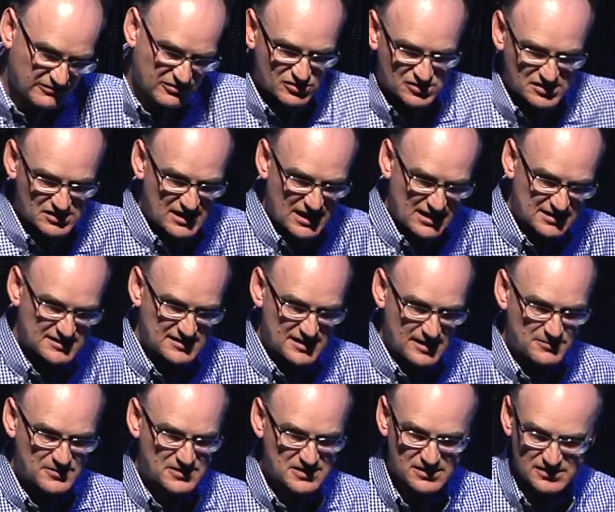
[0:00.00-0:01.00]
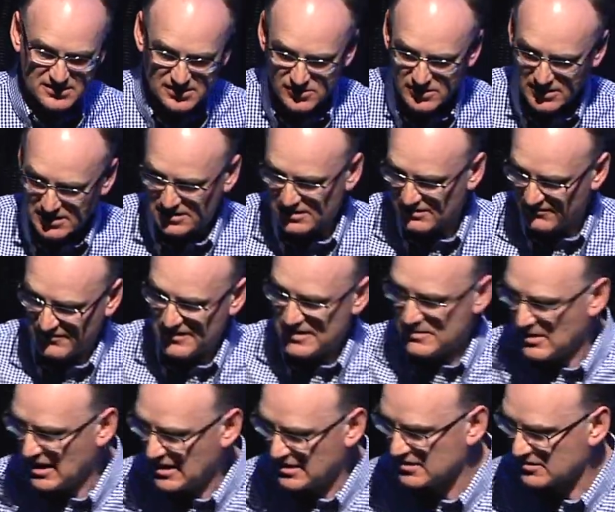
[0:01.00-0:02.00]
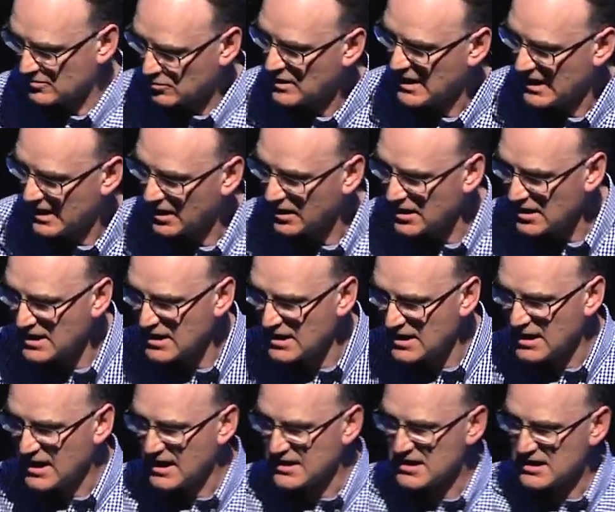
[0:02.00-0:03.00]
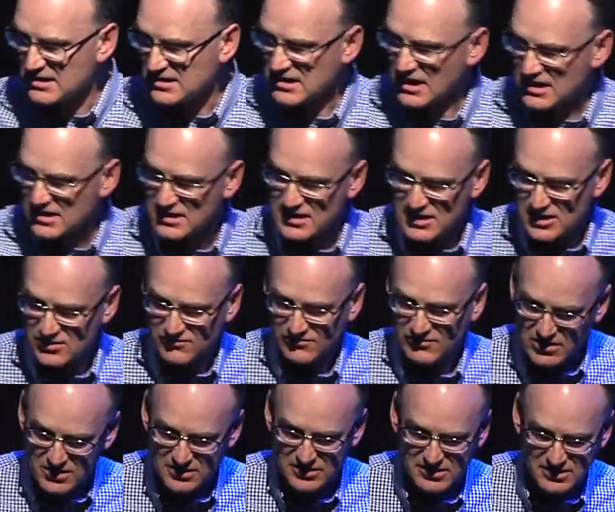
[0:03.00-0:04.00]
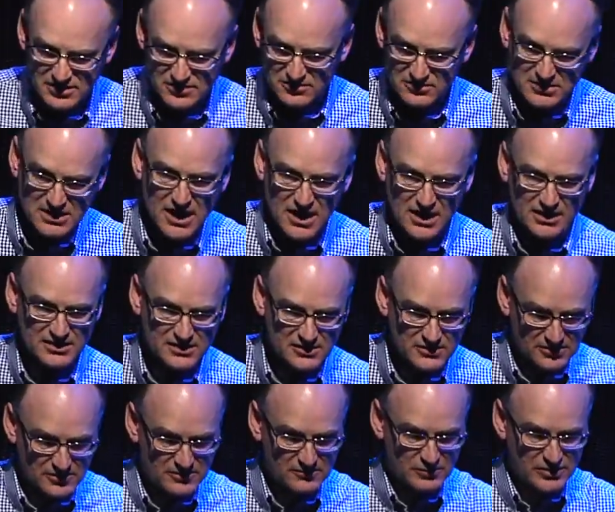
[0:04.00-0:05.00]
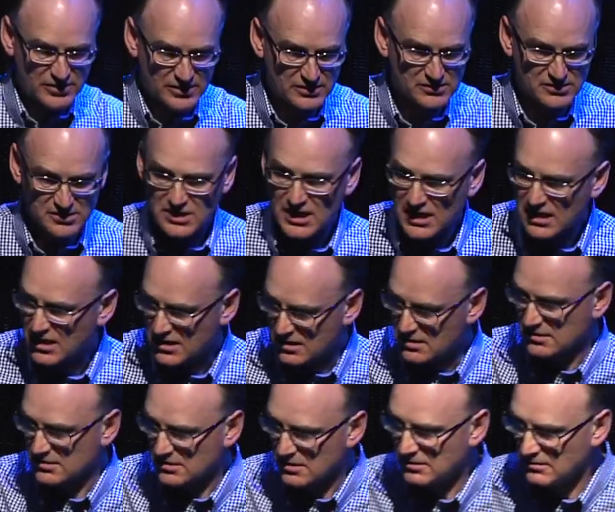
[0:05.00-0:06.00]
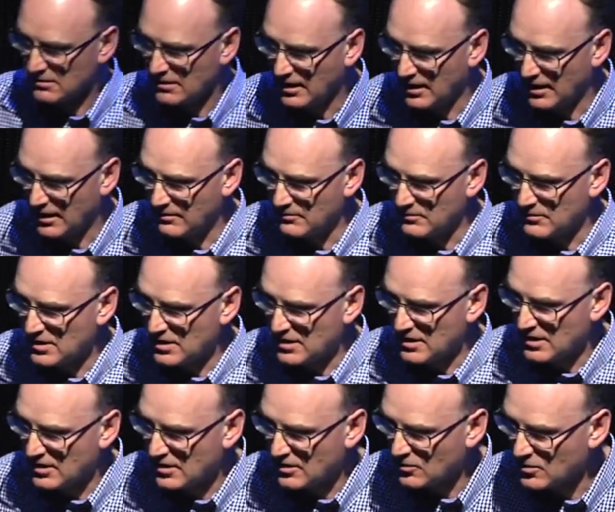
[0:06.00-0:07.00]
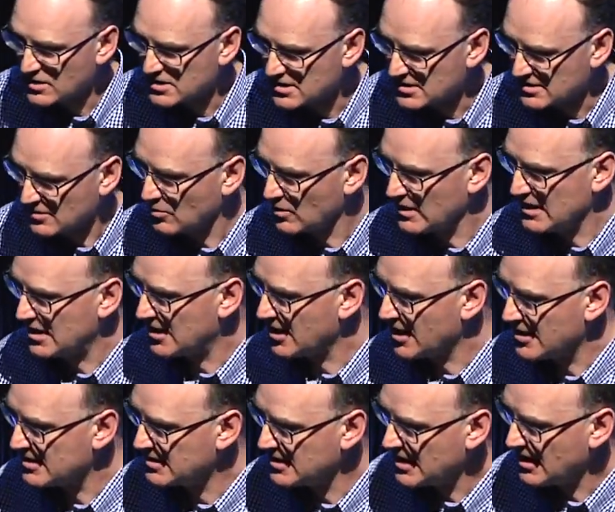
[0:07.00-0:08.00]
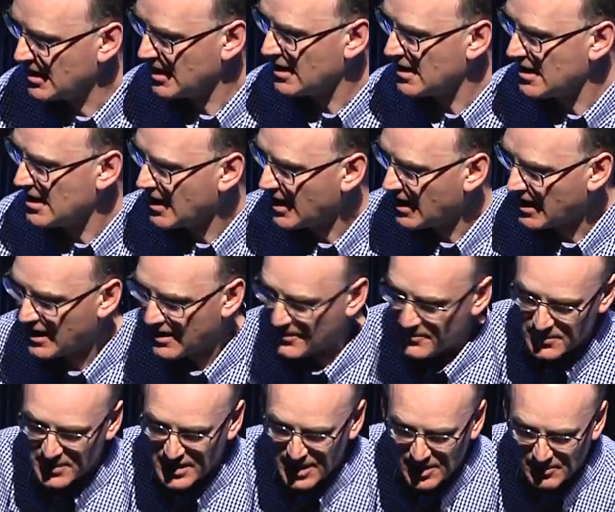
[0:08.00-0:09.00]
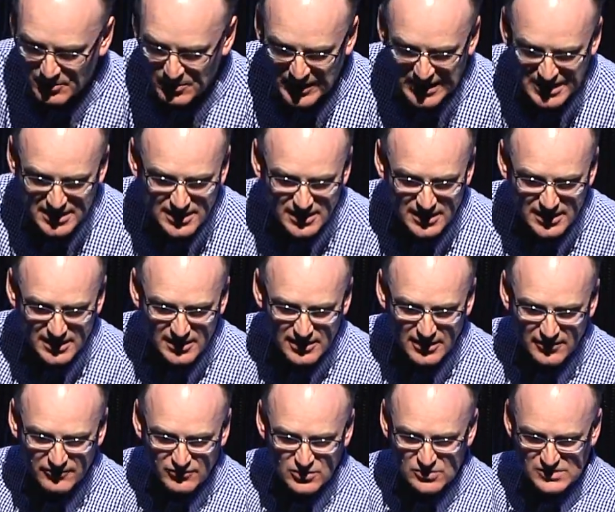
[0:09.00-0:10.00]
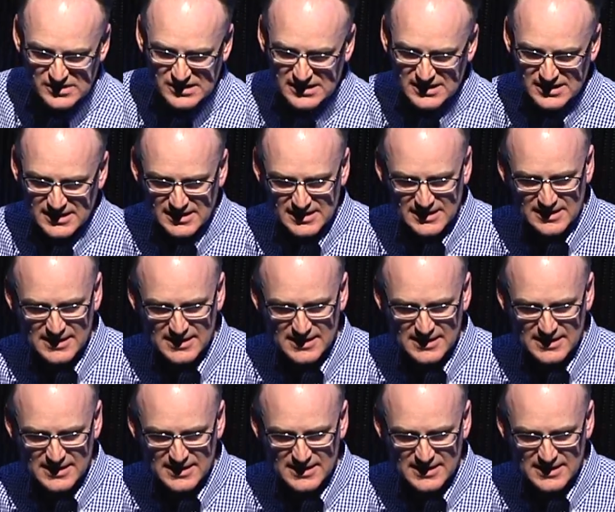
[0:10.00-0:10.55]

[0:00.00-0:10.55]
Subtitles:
course, the next step is to do it in the female as well. And then suddenly you've got 2 ducks who can produce chickens, which is a weird idea. But, of course,